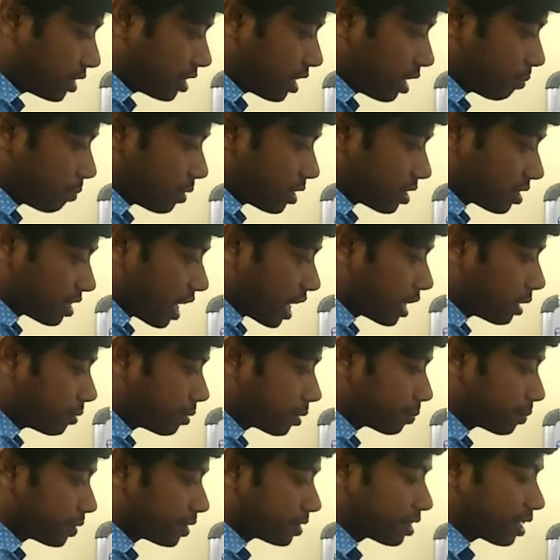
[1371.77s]
pressure plus
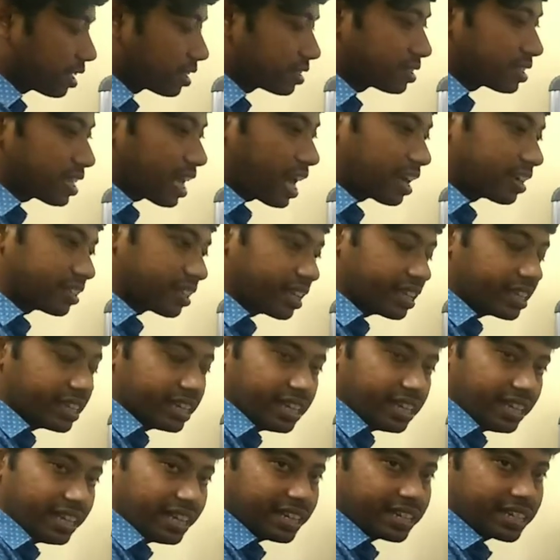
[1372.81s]
dynamic pressures at the
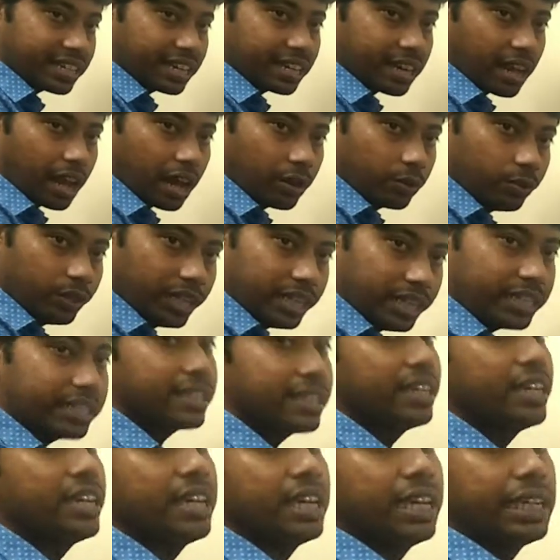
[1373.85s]
inlet and
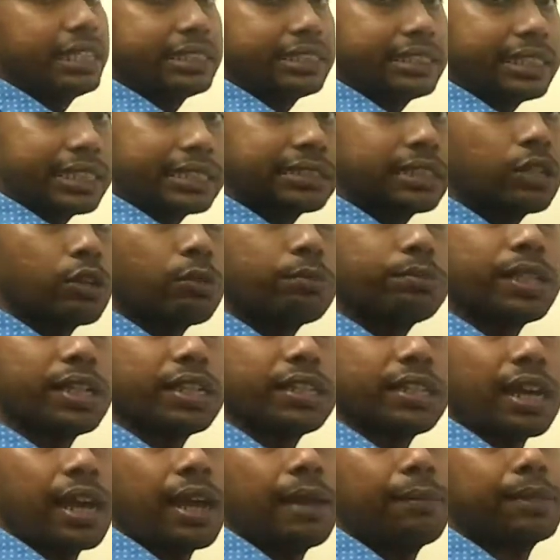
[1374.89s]
outlet section of the
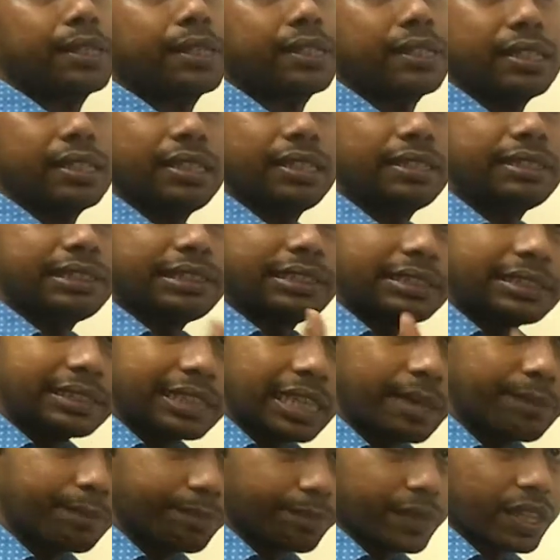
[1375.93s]
duct is
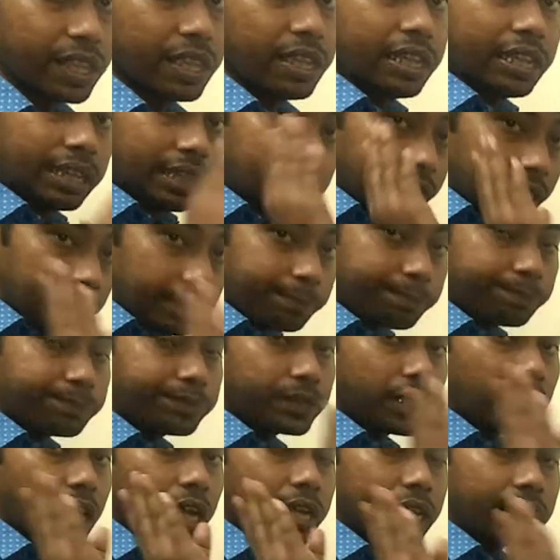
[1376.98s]
same
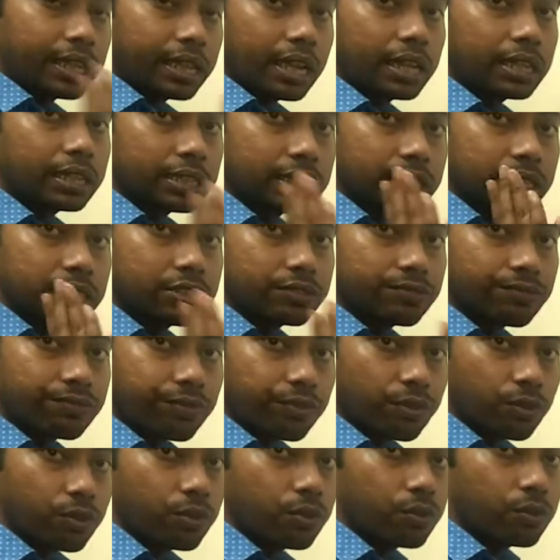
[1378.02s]
if the air is
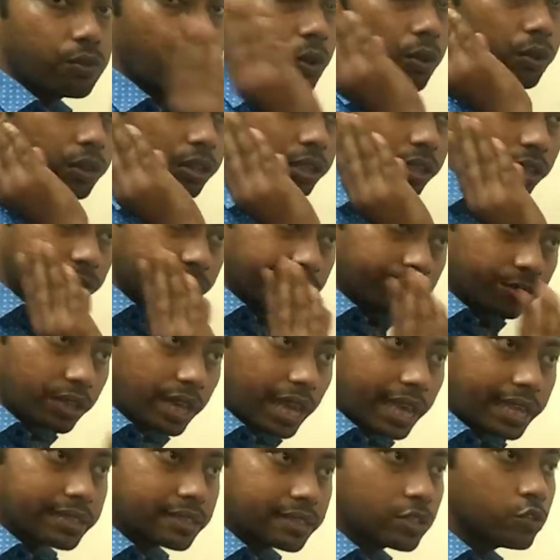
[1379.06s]
flow, or if we
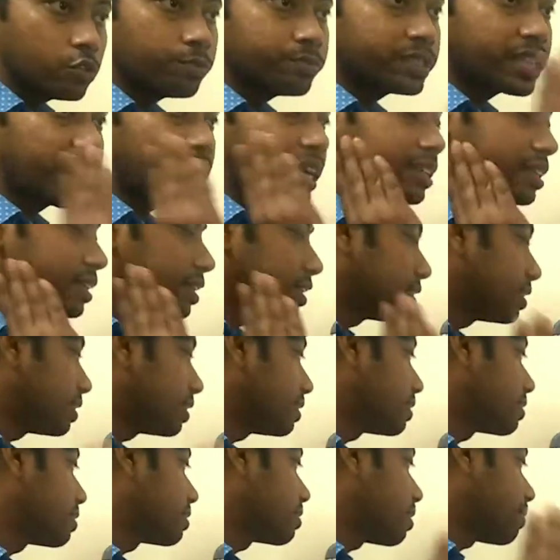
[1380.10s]
assume that it
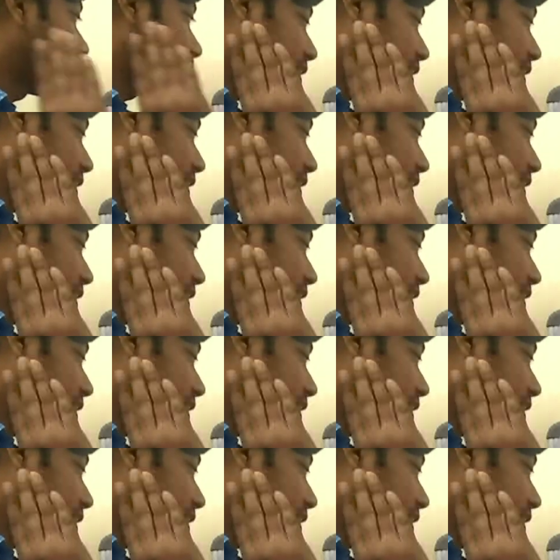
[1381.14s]
is